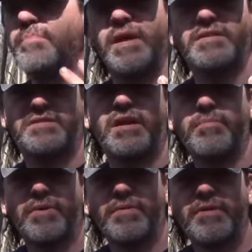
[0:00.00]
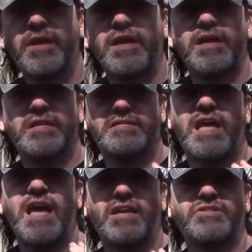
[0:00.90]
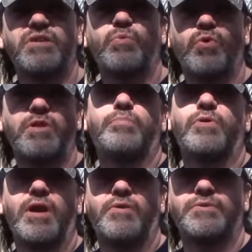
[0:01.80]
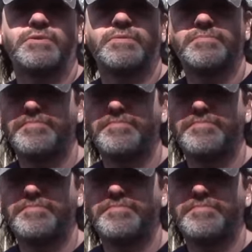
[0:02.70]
big timber is actually woody browse.